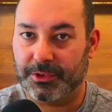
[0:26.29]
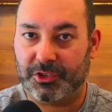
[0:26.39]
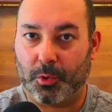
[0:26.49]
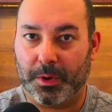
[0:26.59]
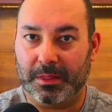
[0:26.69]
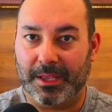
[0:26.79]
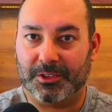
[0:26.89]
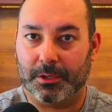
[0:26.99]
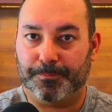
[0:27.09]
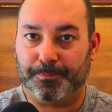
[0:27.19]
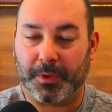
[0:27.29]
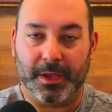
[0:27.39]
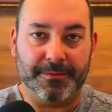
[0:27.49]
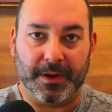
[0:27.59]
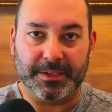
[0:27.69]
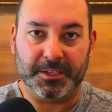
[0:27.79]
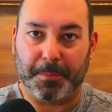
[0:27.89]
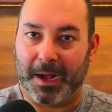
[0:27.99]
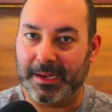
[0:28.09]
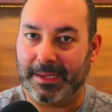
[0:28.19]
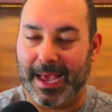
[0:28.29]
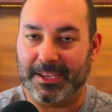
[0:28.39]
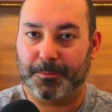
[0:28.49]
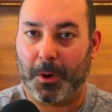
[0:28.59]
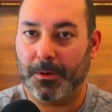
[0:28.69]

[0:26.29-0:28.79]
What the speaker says: of the Story Lesson Advice Podcast,